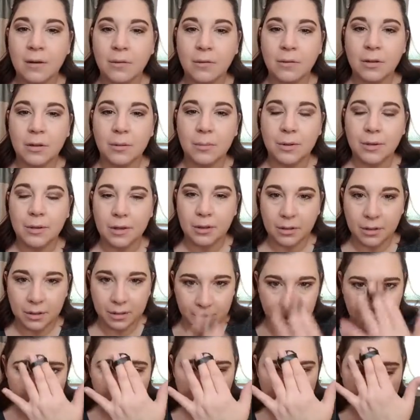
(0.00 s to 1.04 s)
I'm going to put a
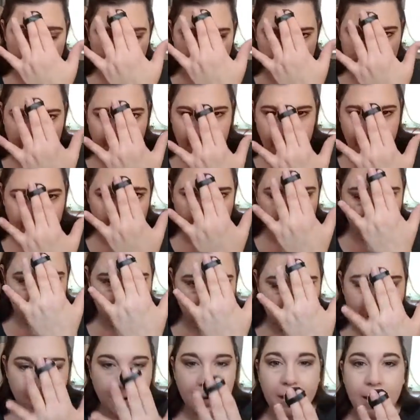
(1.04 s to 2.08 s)
little bit on that lip
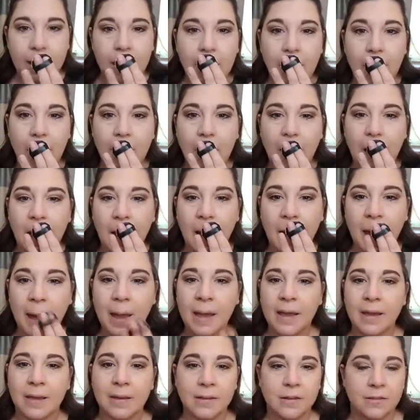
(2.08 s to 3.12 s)
area
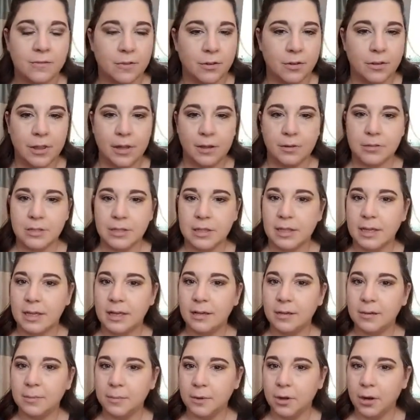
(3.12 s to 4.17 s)
for those
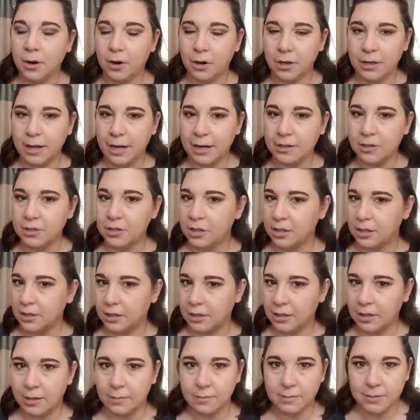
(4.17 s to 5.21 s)
Kim Kardashian
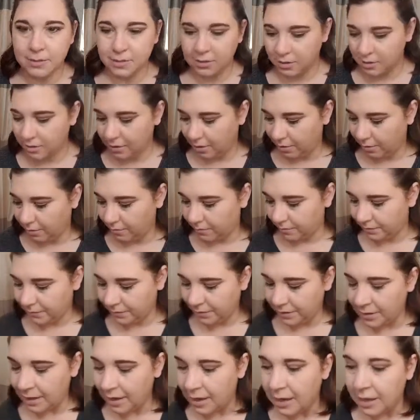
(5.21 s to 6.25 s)
lips. You
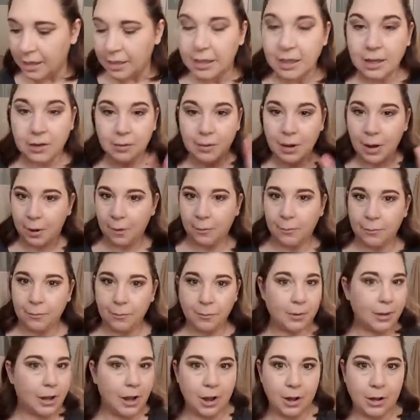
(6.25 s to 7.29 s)
know,
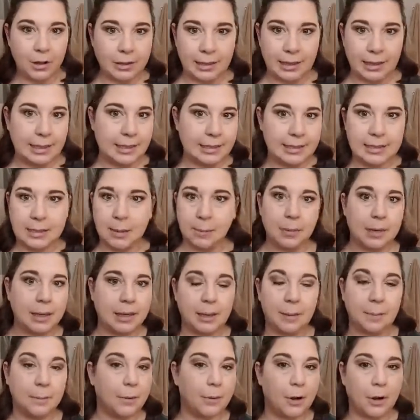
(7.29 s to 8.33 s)
we all need some
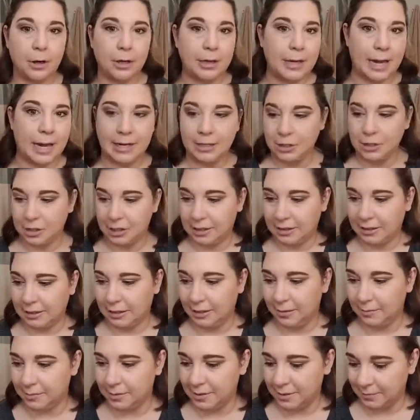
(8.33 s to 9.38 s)
Kim Kardashian
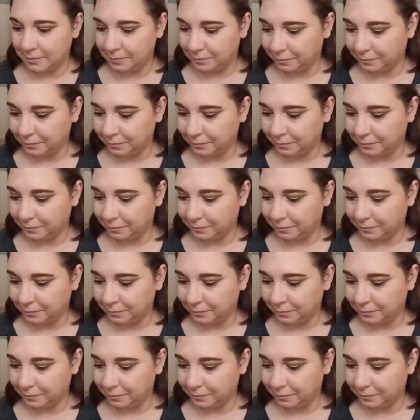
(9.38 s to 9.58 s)
lips.